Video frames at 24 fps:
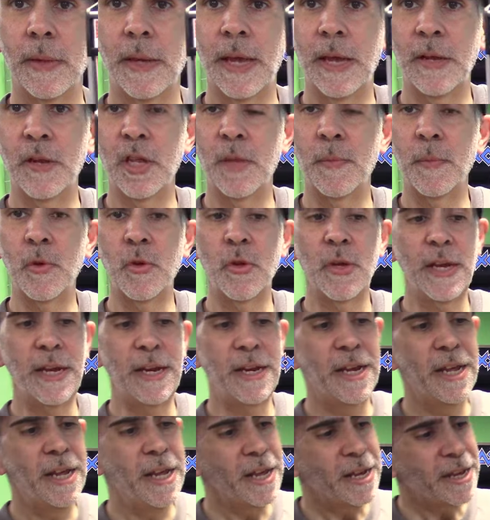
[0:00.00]
into the
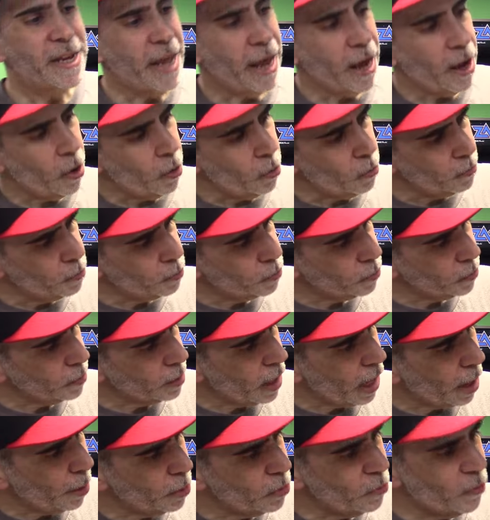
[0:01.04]
machine. Now,
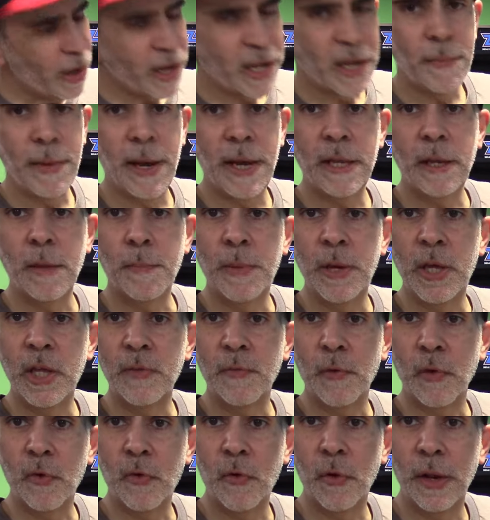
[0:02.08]
I would recommend a piece
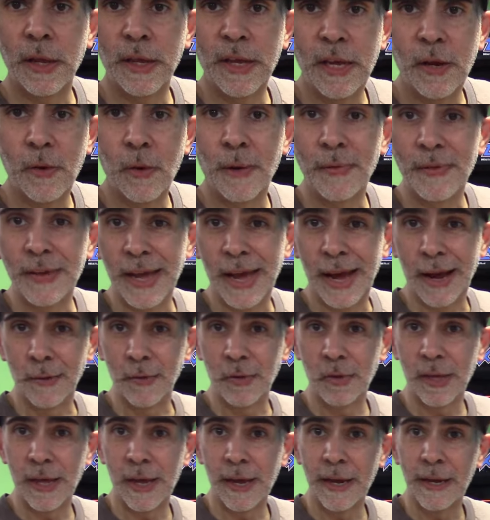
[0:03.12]
of acrylic here on the
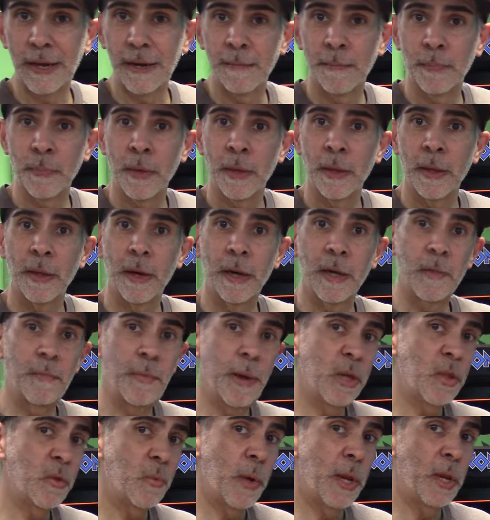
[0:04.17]
outside. Uh, the
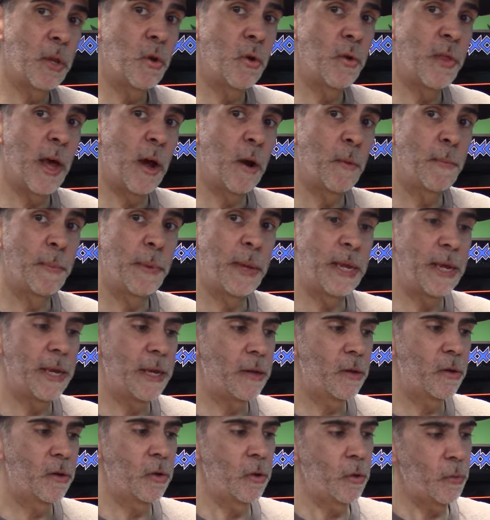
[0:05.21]
best way to do that would
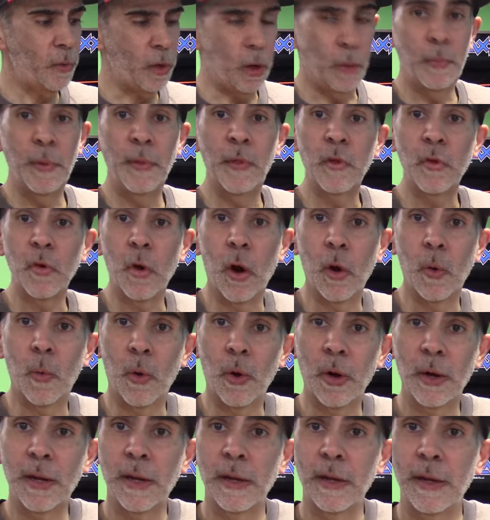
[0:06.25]
be to, you know, put this
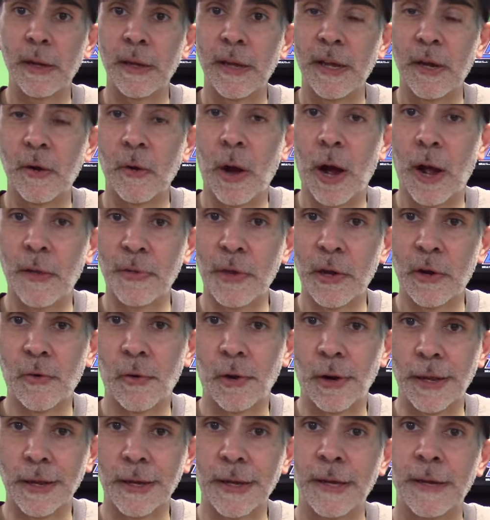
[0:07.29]
artwork here on the
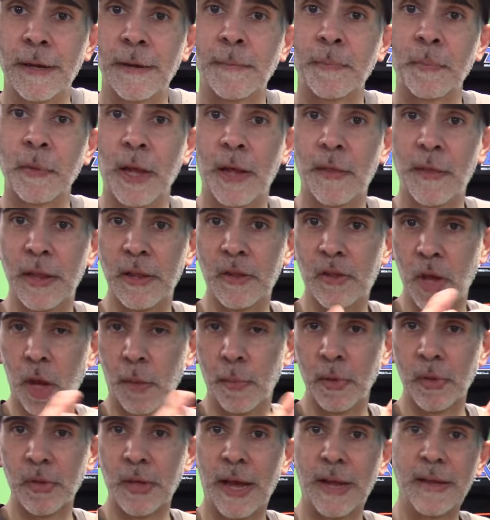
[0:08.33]
acrylic and then
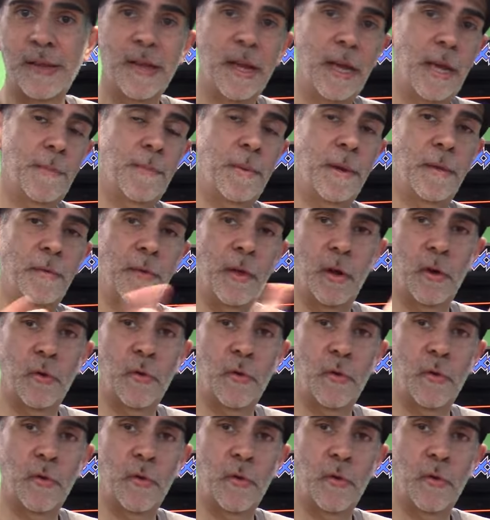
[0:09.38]
double-side taping the